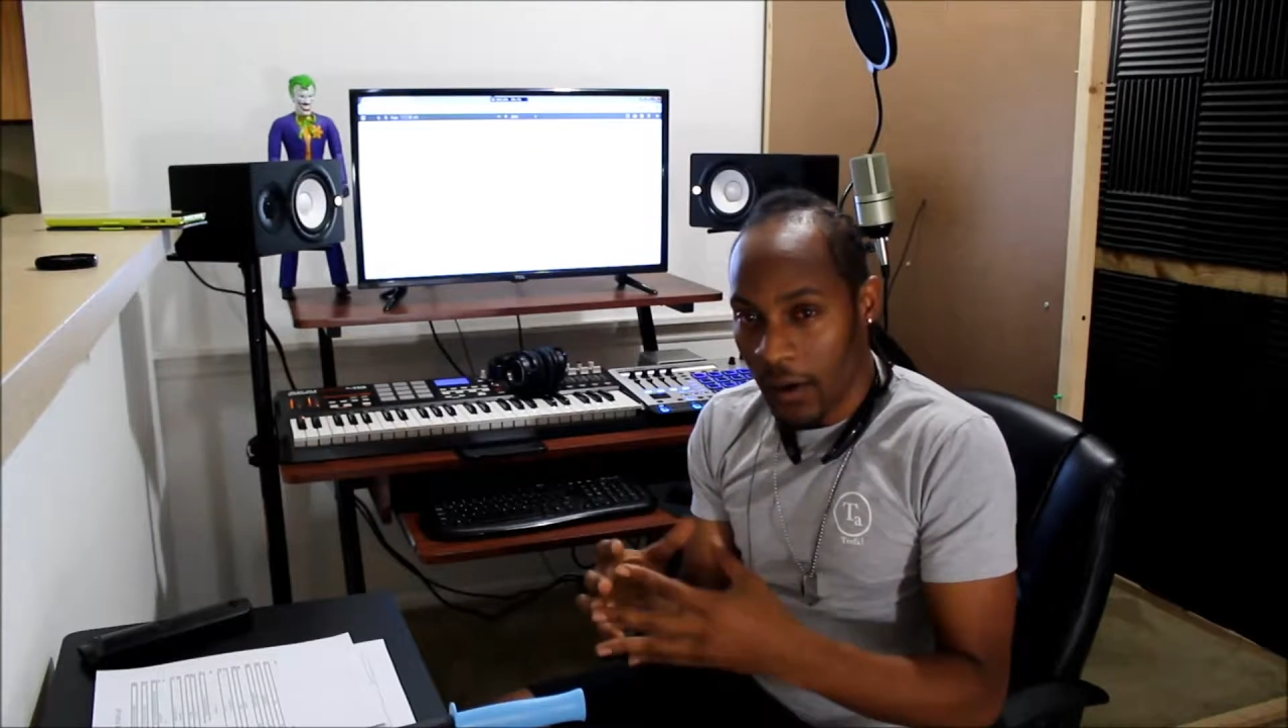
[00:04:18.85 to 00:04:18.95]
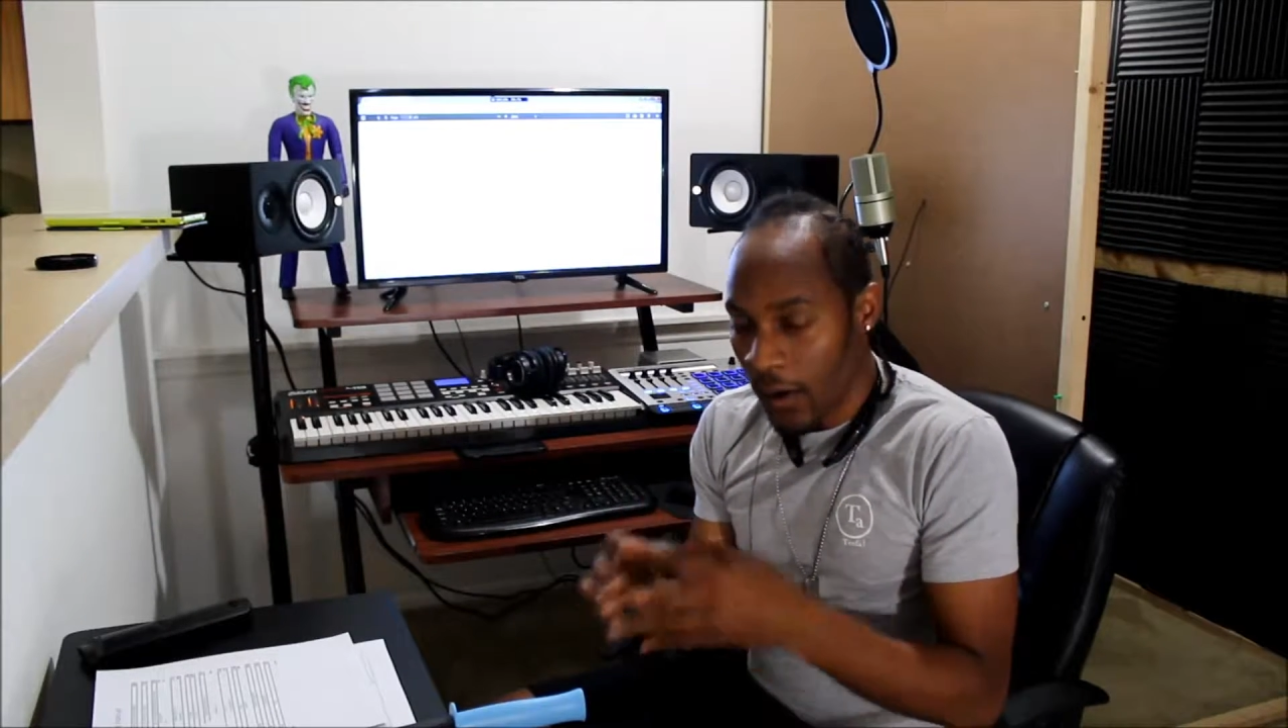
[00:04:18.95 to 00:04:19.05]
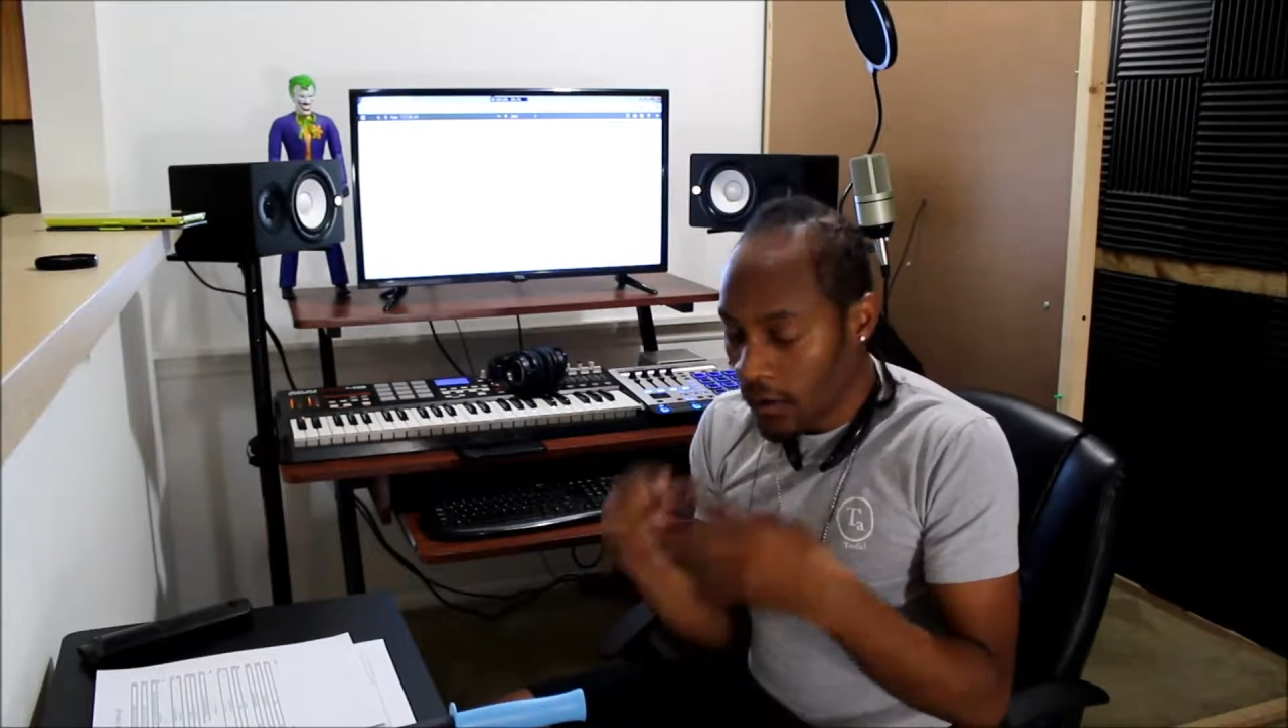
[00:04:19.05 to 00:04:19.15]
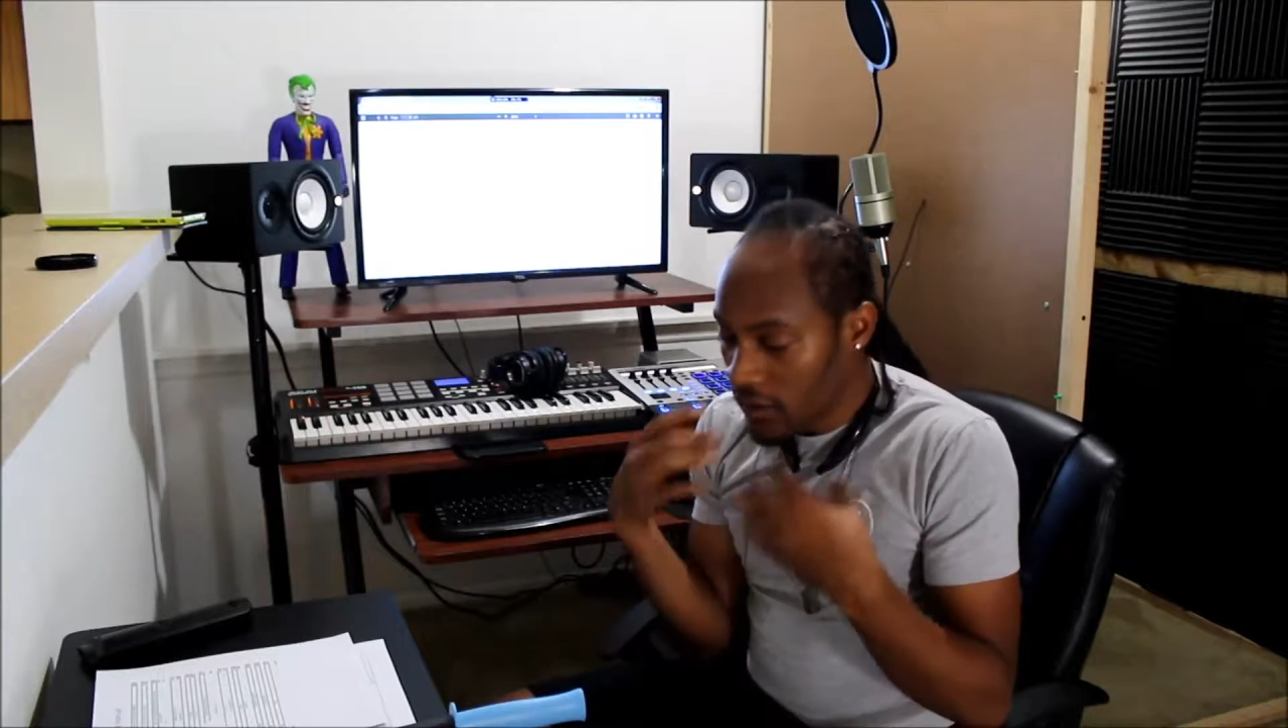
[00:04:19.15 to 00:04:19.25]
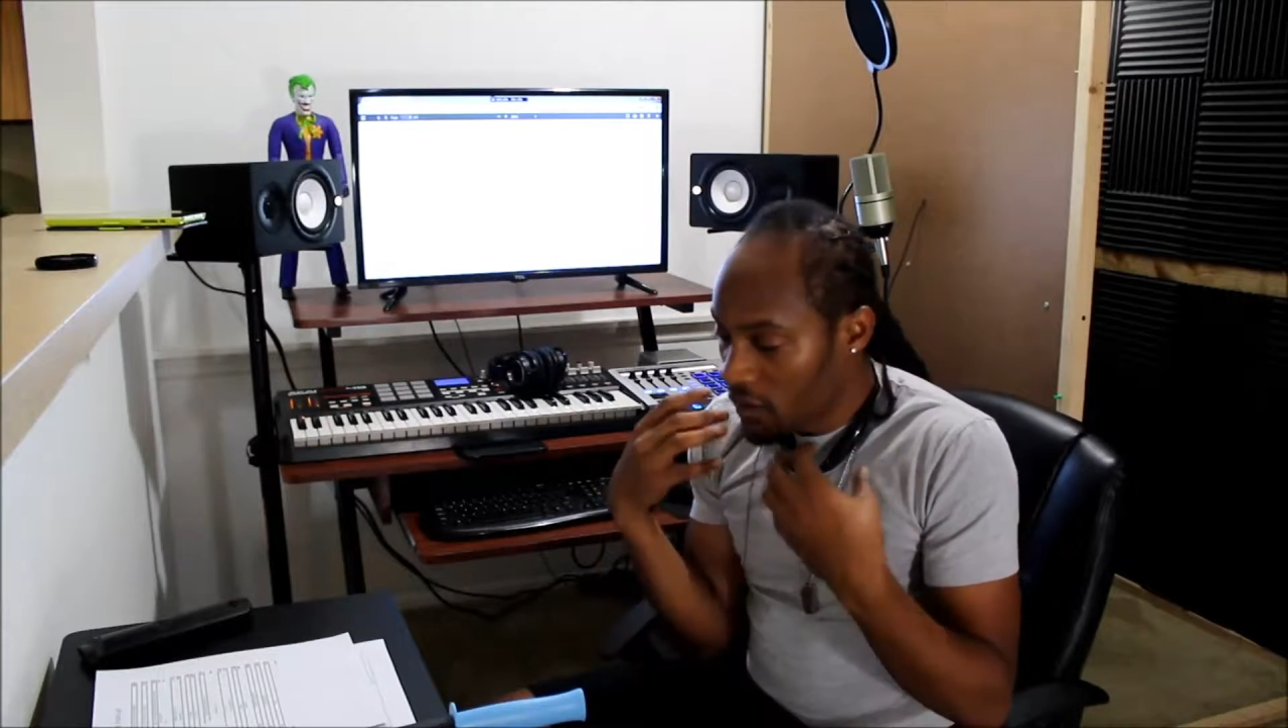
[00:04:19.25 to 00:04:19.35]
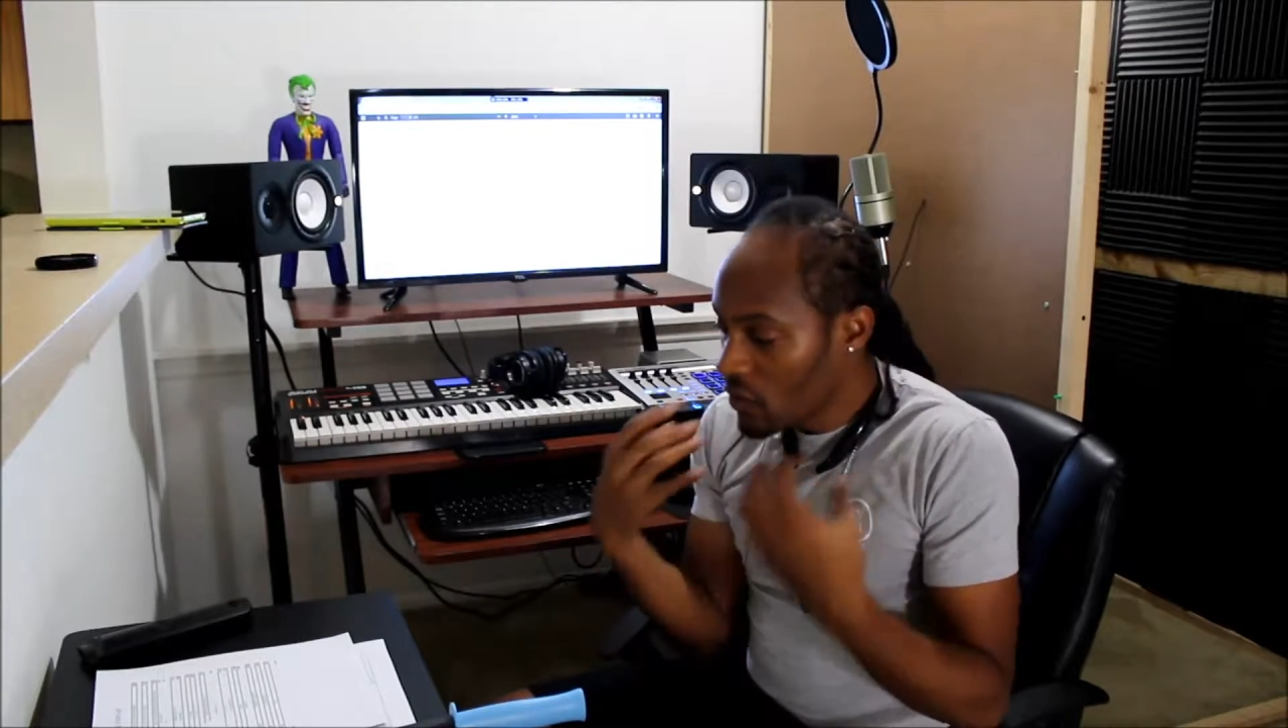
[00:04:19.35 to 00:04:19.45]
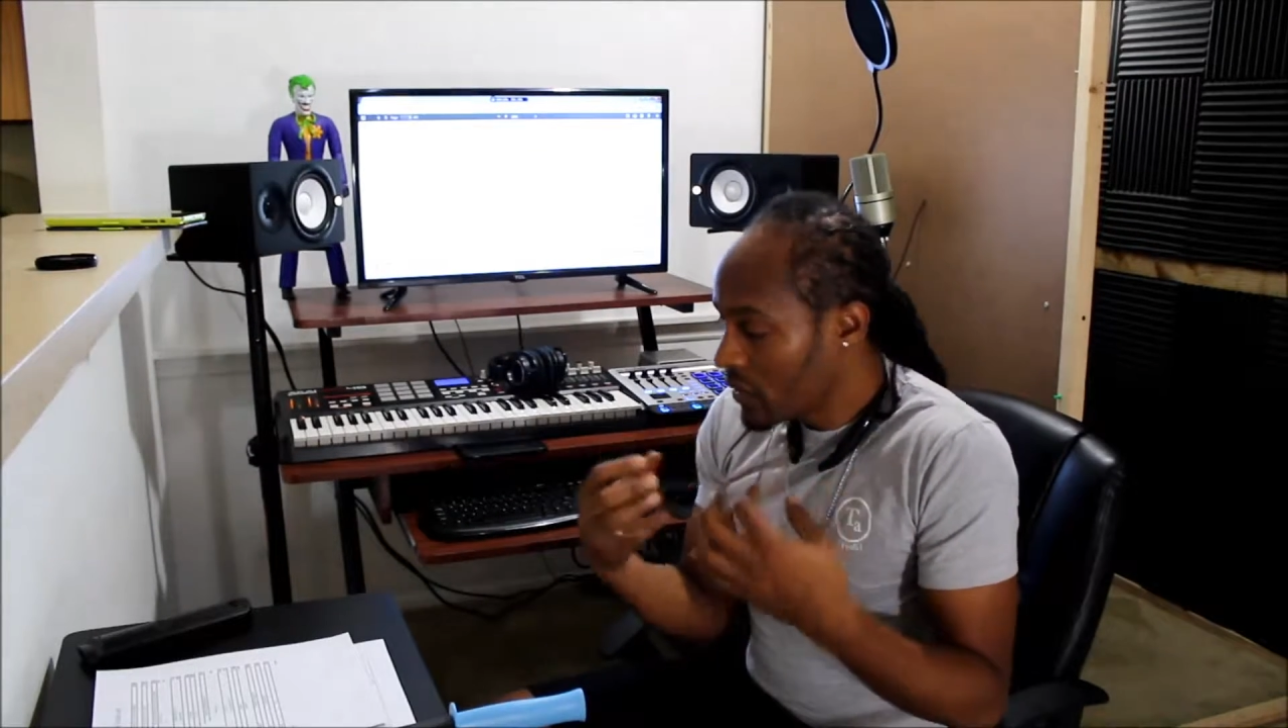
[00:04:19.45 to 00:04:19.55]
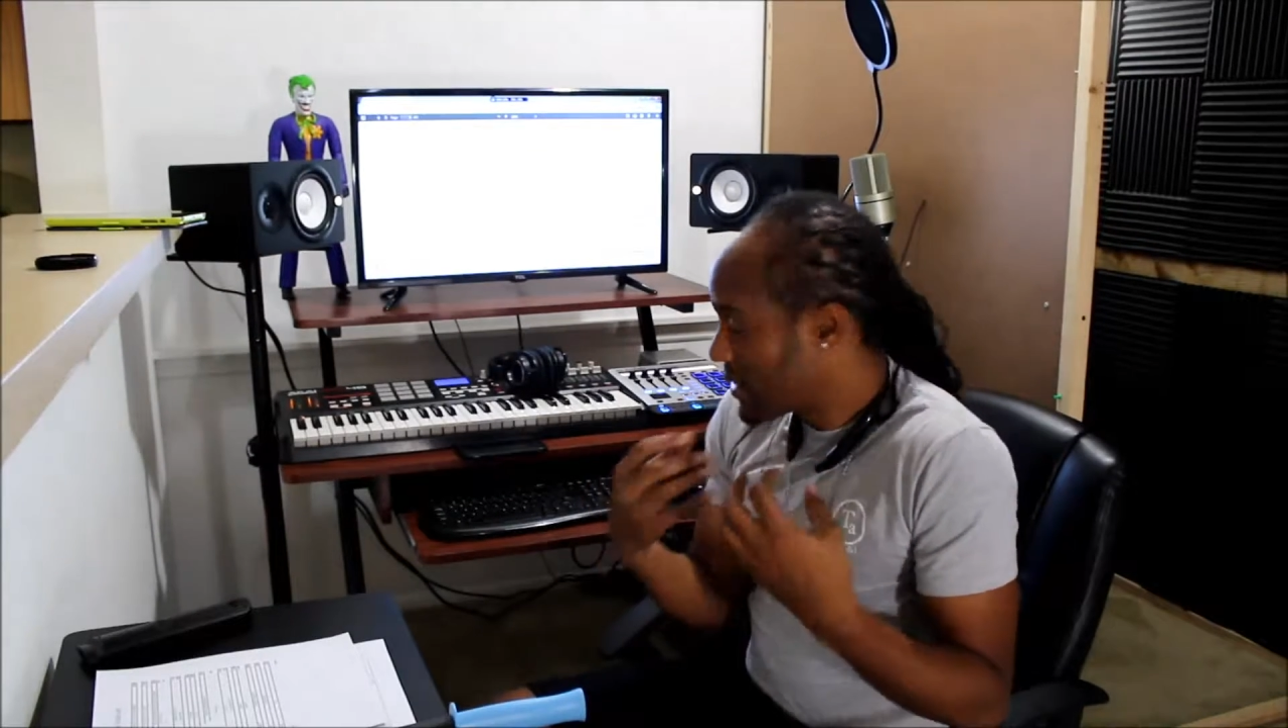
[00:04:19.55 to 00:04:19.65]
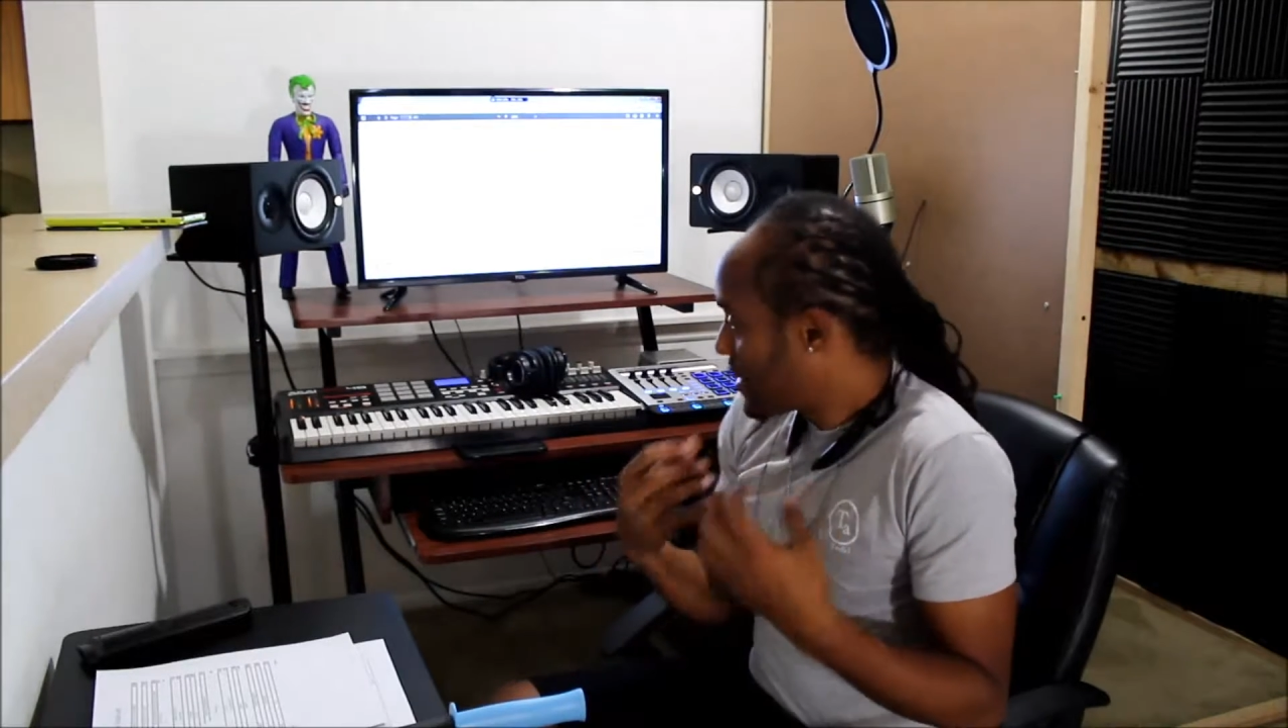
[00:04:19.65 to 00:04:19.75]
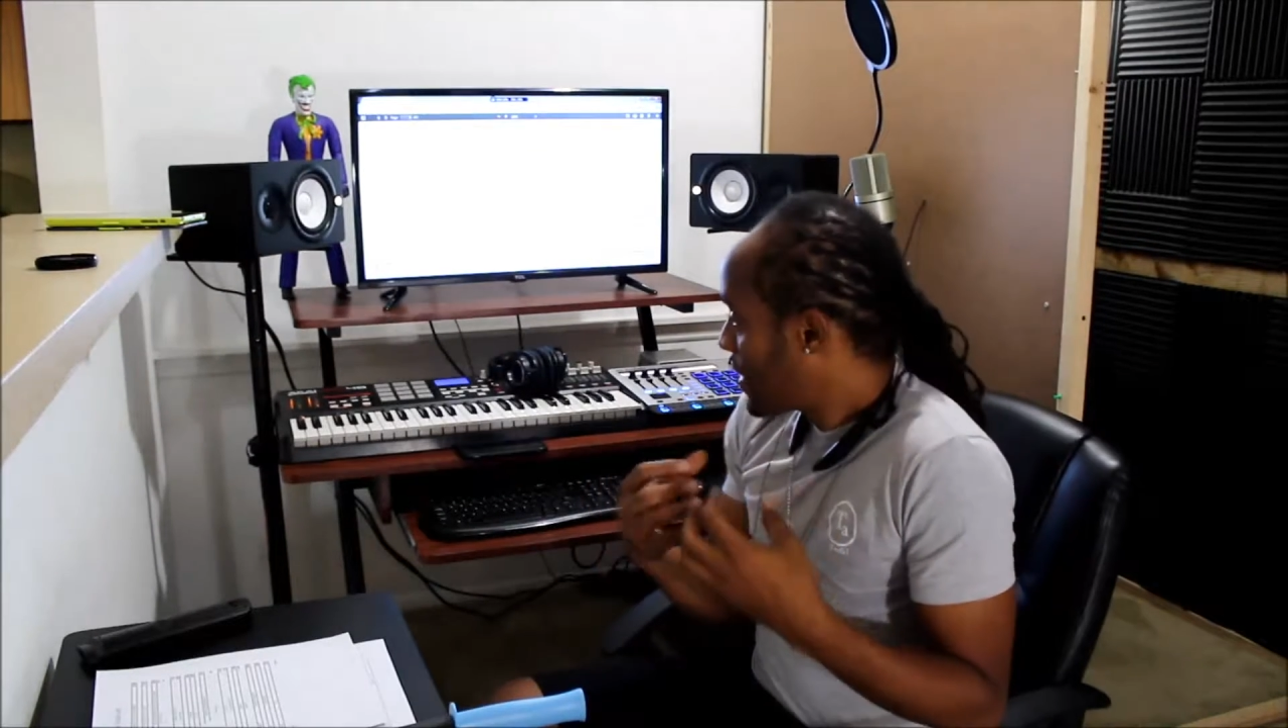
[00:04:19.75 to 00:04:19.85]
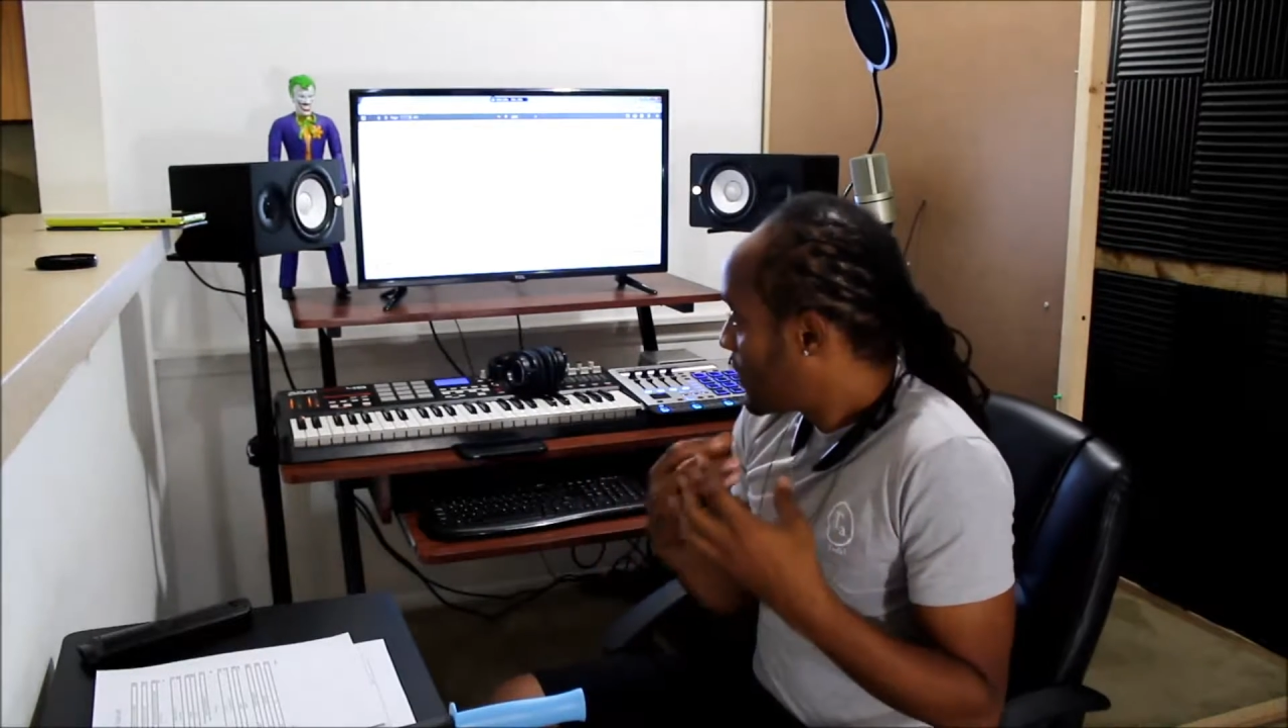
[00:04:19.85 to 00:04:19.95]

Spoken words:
All the noise and